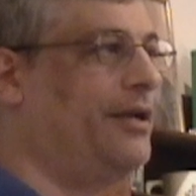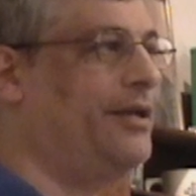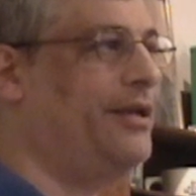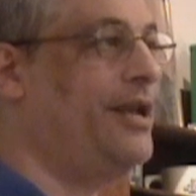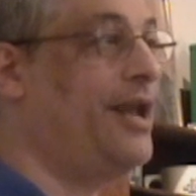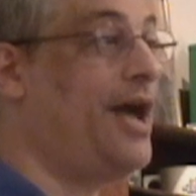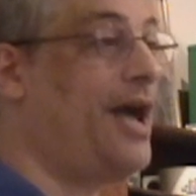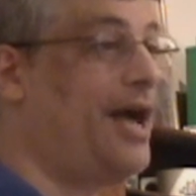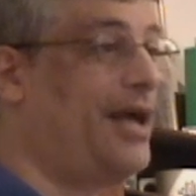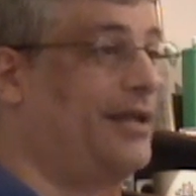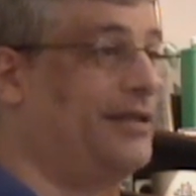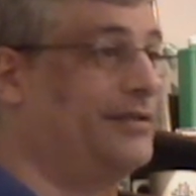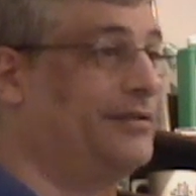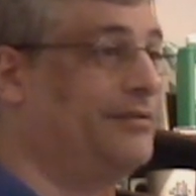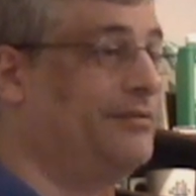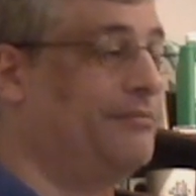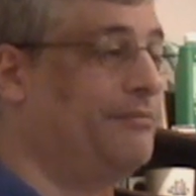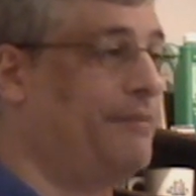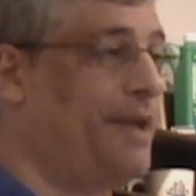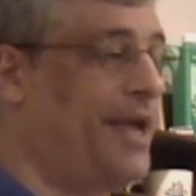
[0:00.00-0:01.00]

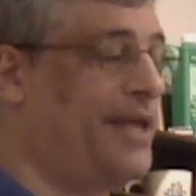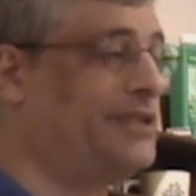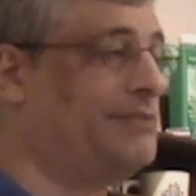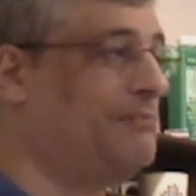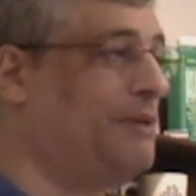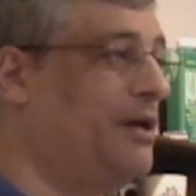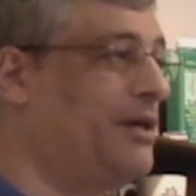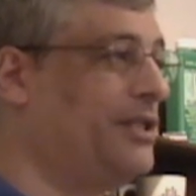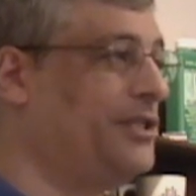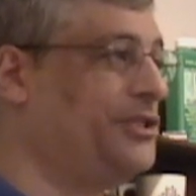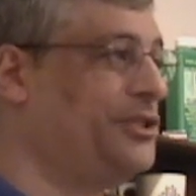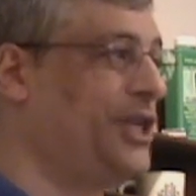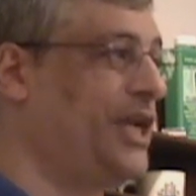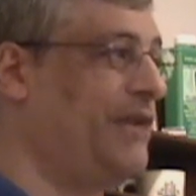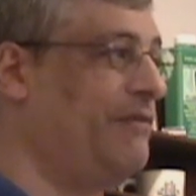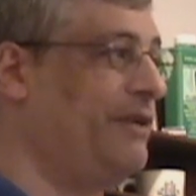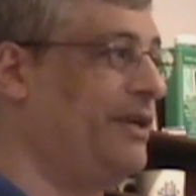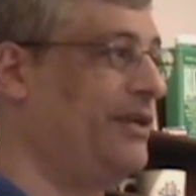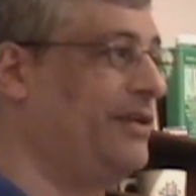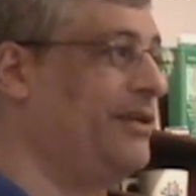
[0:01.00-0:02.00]
non-mass market
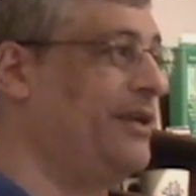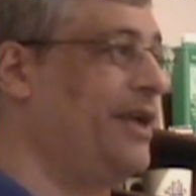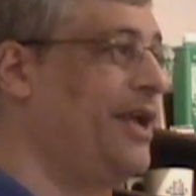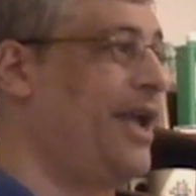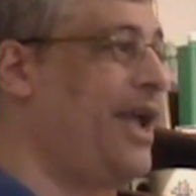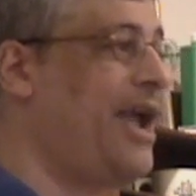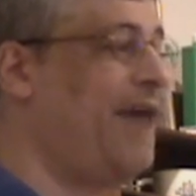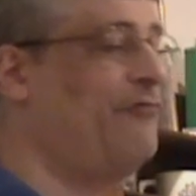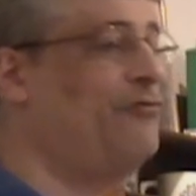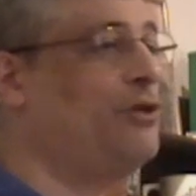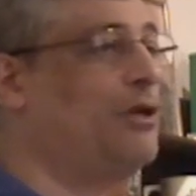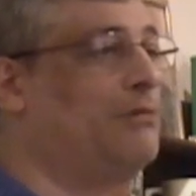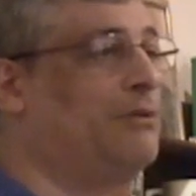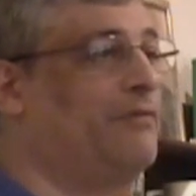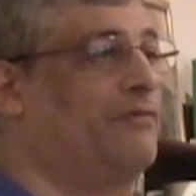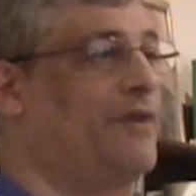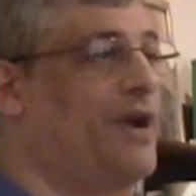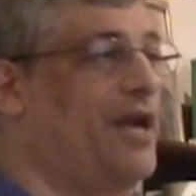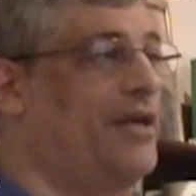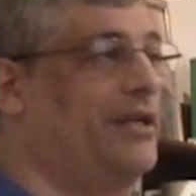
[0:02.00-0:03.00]
shaving, have trouble
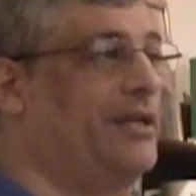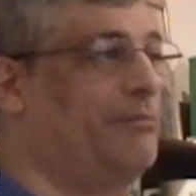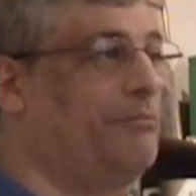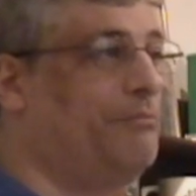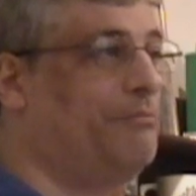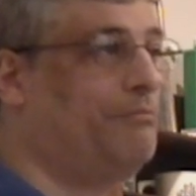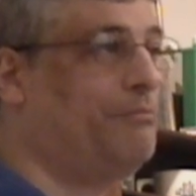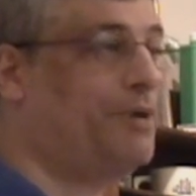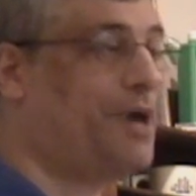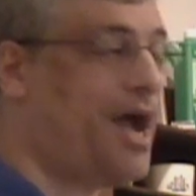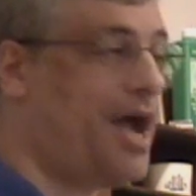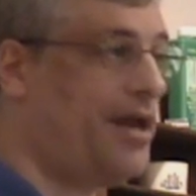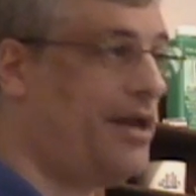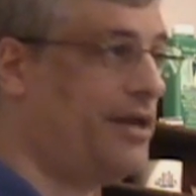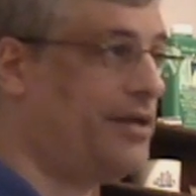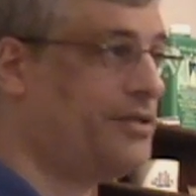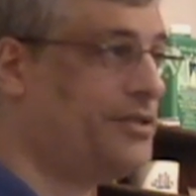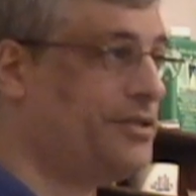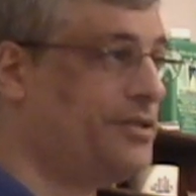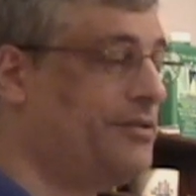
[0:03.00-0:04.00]
finding
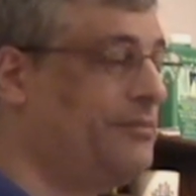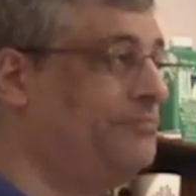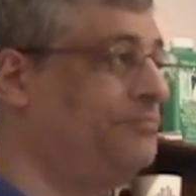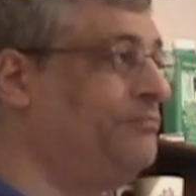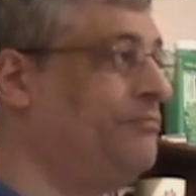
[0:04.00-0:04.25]
products.